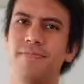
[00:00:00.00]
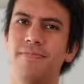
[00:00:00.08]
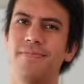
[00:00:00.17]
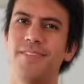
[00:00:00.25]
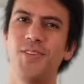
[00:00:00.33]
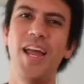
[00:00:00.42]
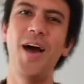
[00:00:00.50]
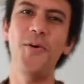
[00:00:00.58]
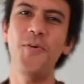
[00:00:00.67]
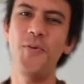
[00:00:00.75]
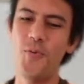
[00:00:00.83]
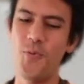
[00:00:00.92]
So now
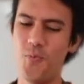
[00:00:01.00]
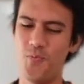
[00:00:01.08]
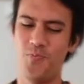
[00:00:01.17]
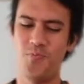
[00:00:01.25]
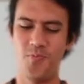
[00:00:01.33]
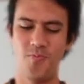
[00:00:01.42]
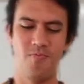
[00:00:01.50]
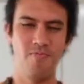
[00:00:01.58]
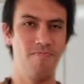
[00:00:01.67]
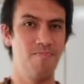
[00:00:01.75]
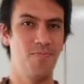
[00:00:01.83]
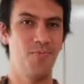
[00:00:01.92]

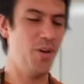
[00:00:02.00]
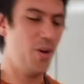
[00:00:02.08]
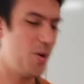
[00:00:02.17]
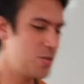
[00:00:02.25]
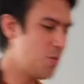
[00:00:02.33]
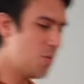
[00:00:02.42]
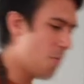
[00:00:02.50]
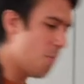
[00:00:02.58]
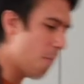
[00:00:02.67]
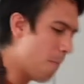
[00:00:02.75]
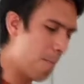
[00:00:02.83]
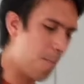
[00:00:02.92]
we're going to
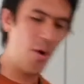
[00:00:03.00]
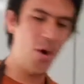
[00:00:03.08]
burn